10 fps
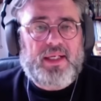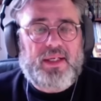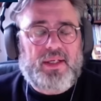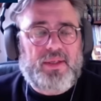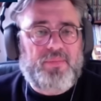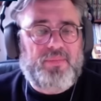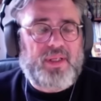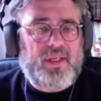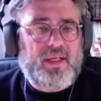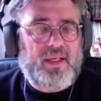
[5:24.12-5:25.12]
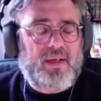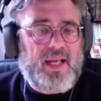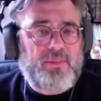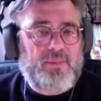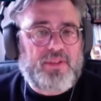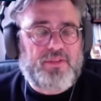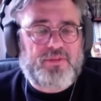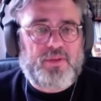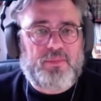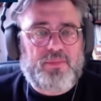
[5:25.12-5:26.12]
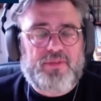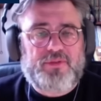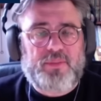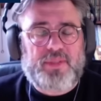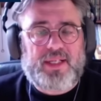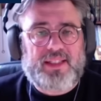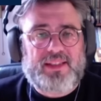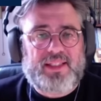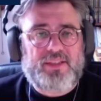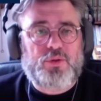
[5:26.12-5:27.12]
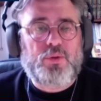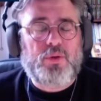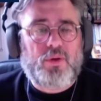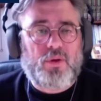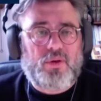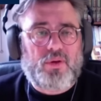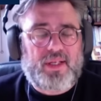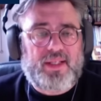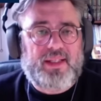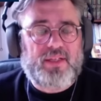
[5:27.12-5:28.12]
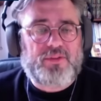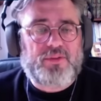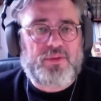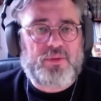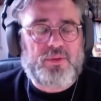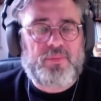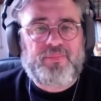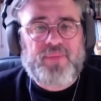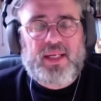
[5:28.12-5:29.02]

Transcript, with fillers: um, uh, happened from uh, from Gaza at two o'clock in the afternoon.